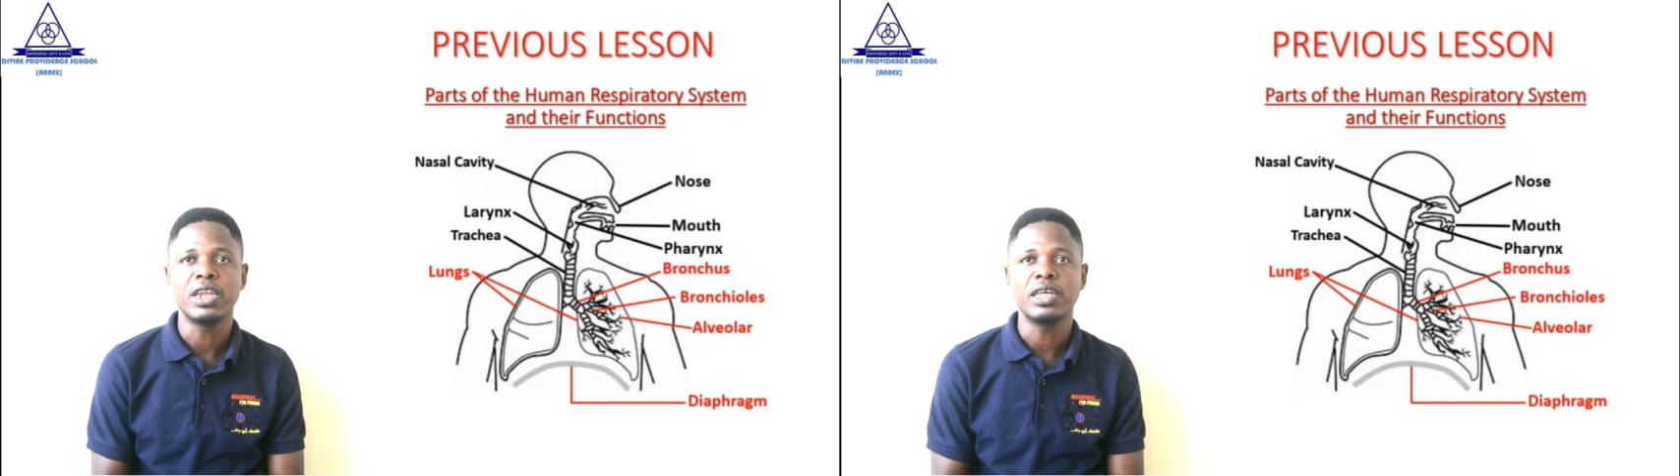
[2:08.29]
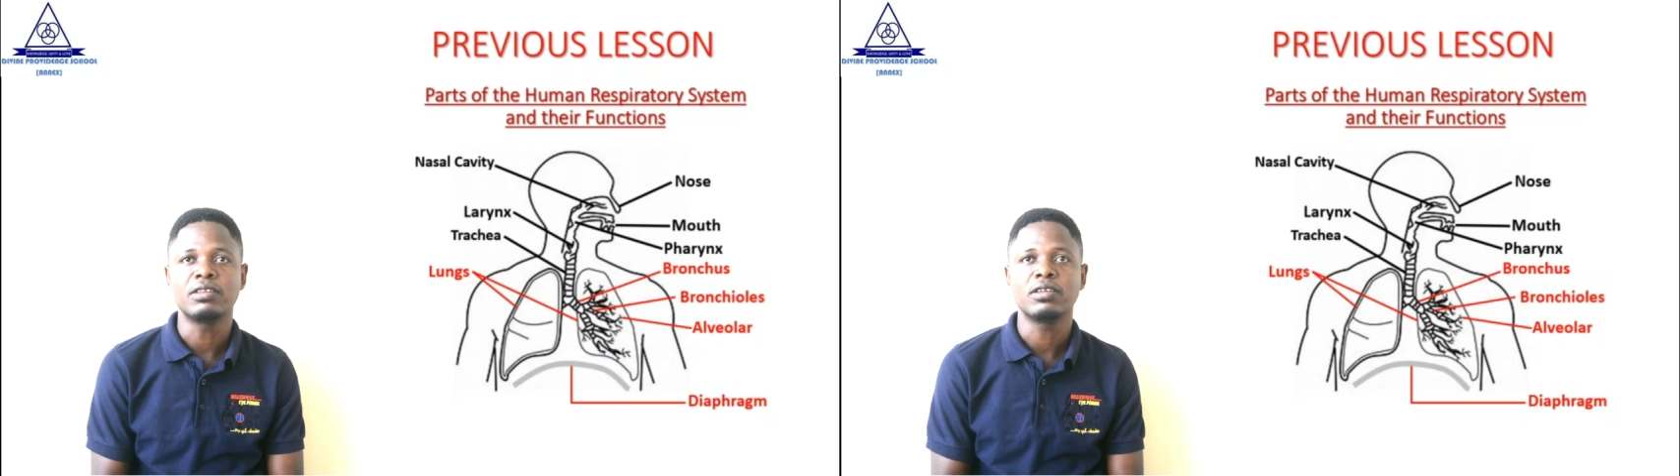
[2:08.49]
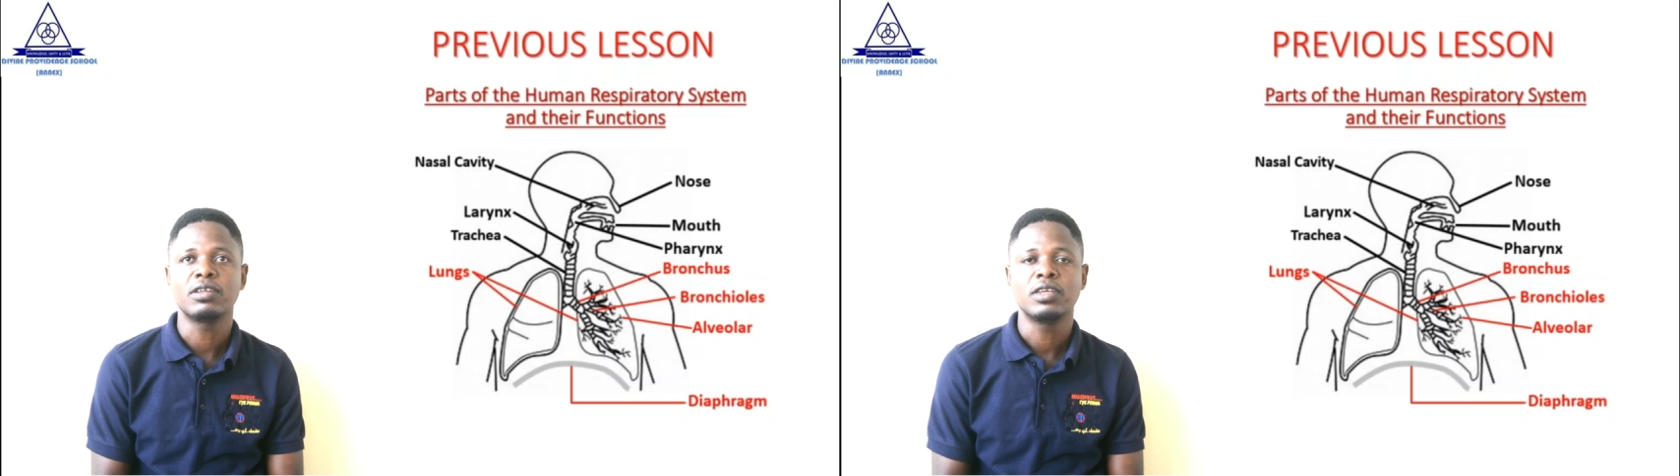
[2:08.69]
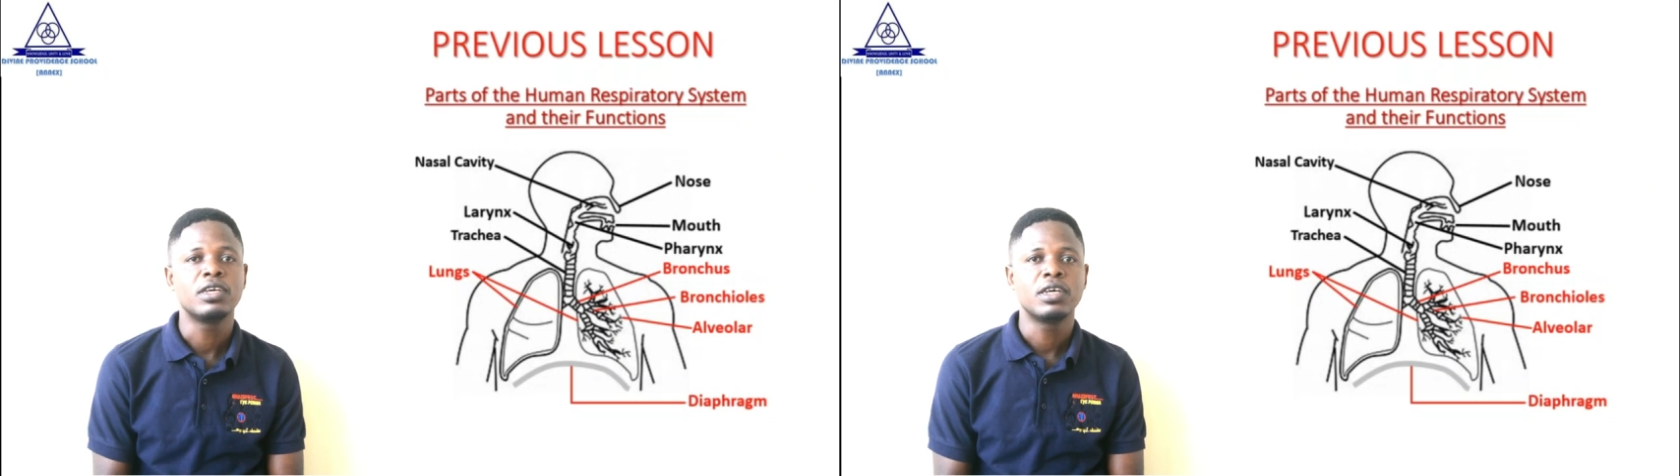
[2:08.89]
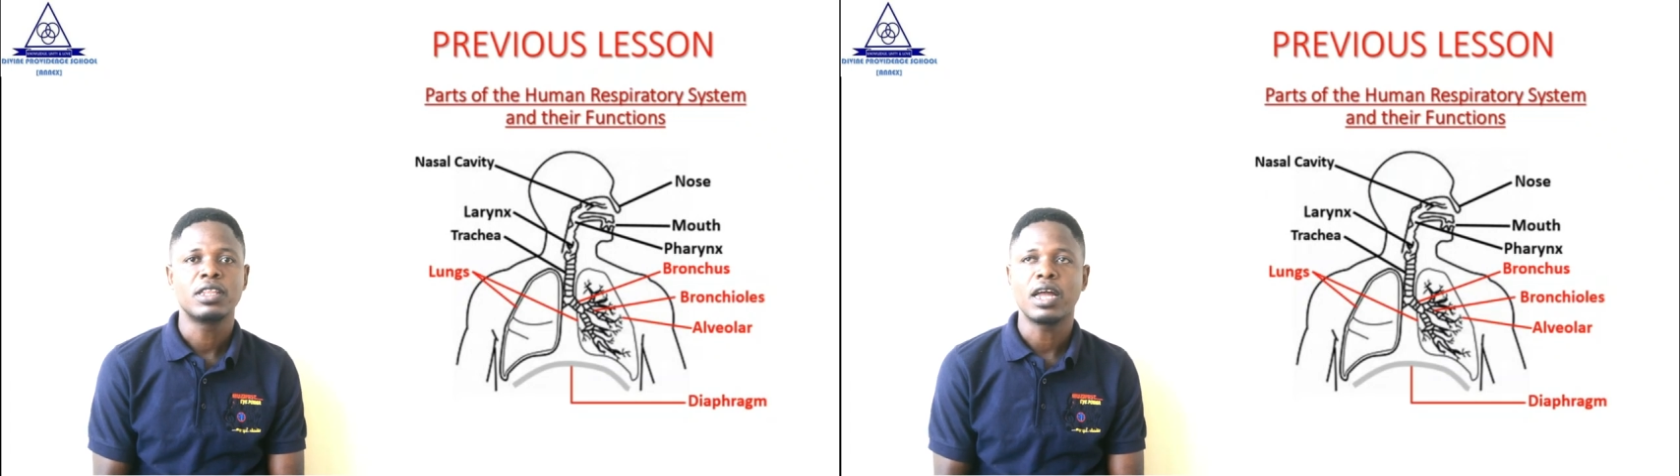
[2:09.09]
learned.
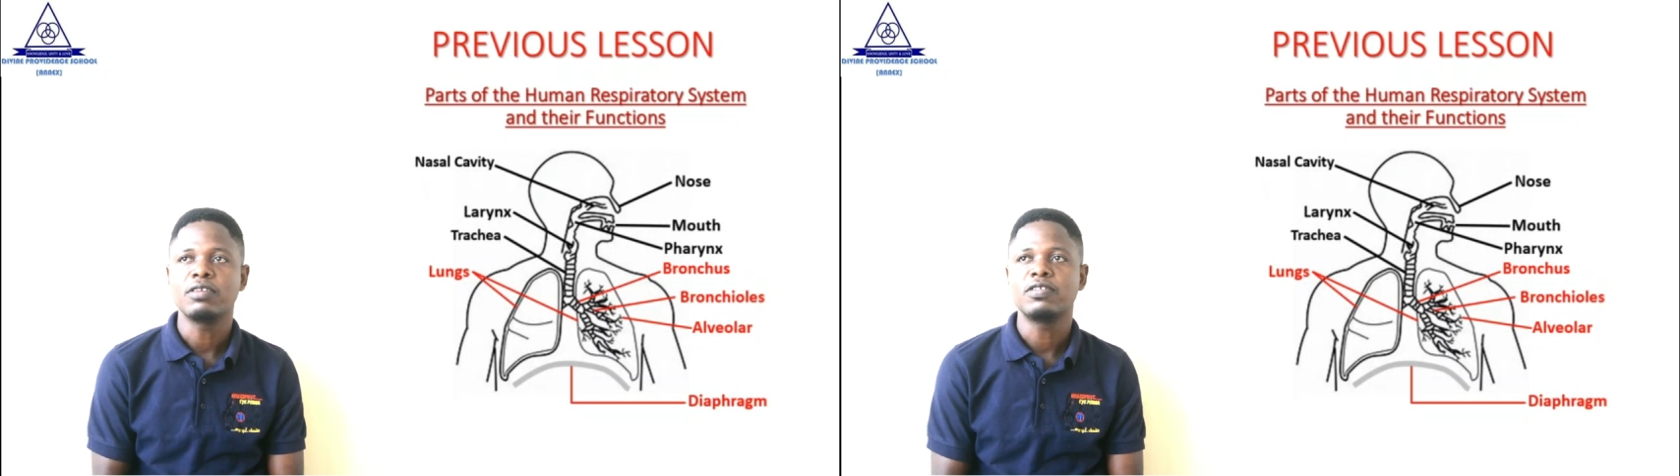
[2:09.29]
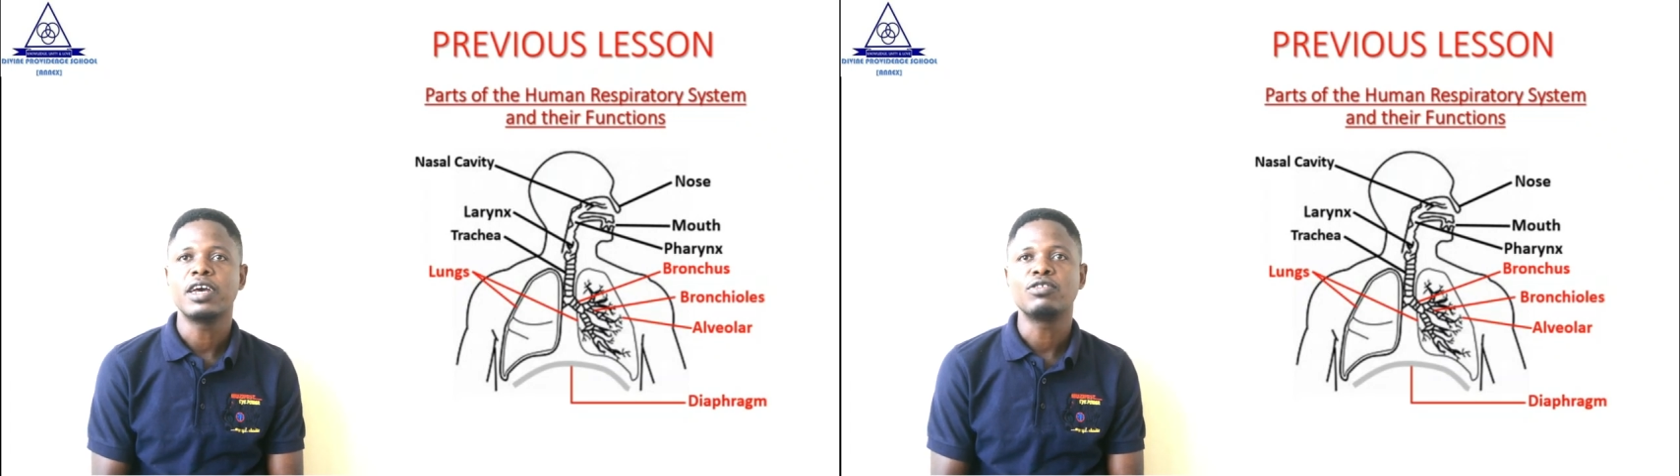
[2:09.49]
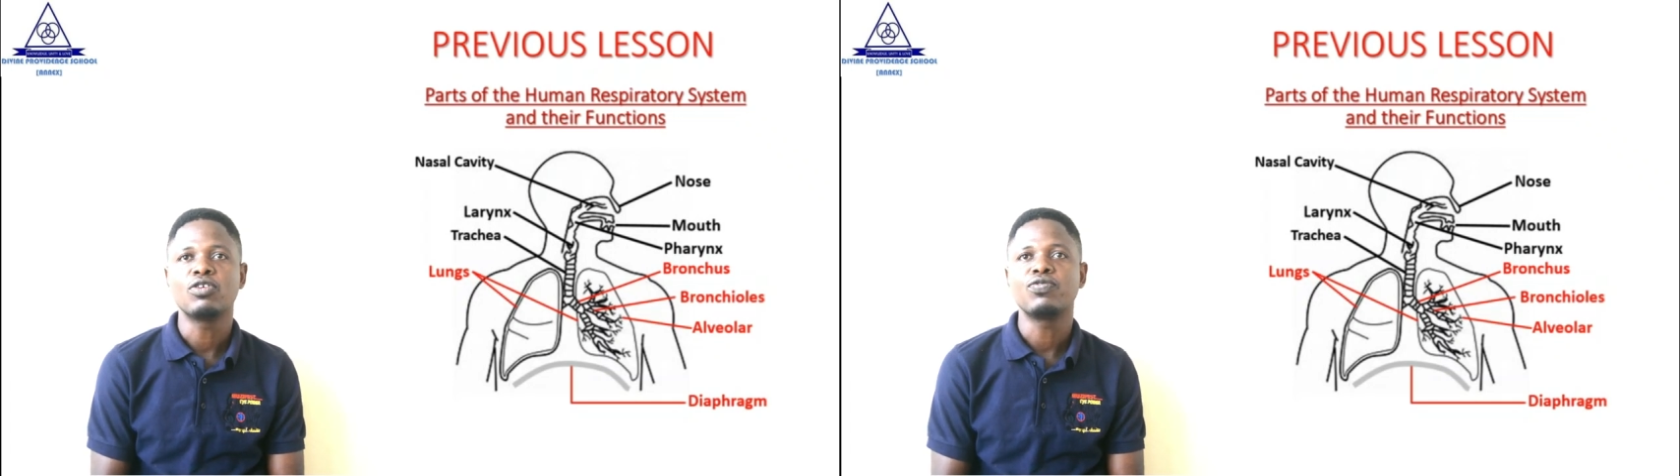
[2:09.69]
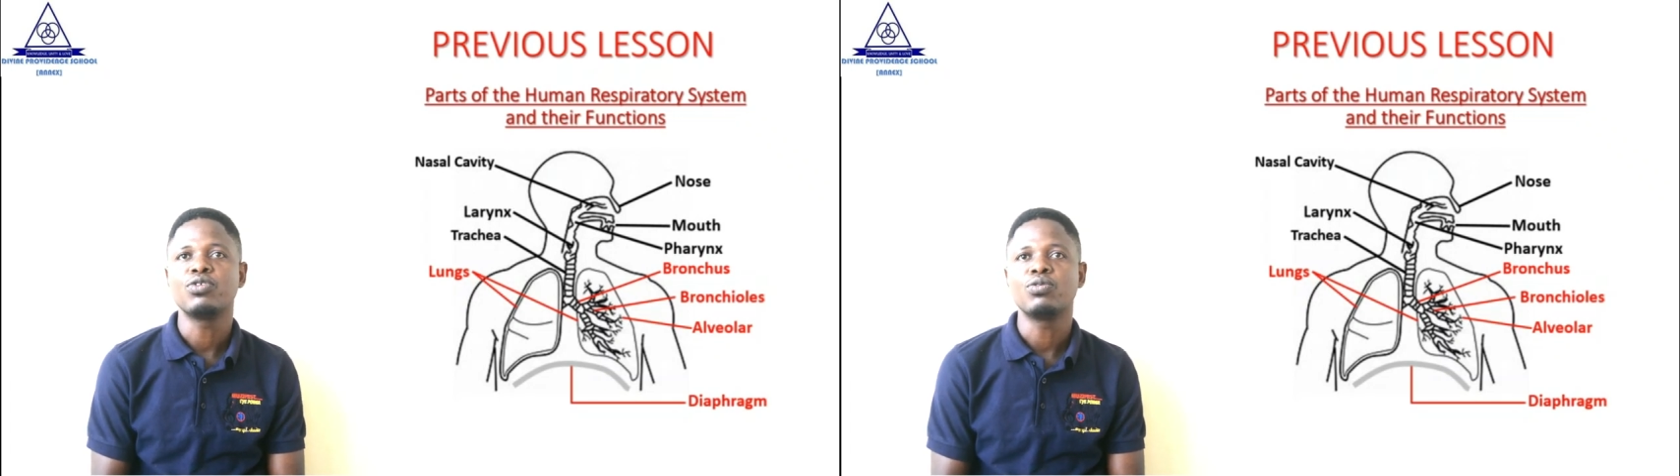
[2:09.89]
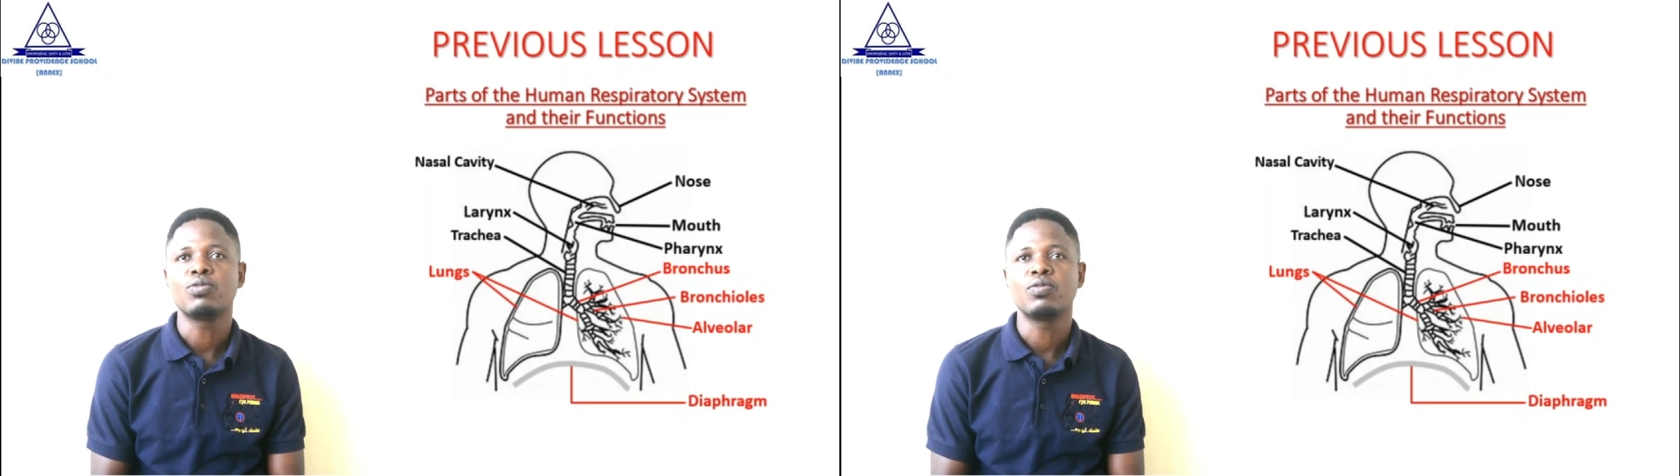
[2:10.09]
That is nice of you.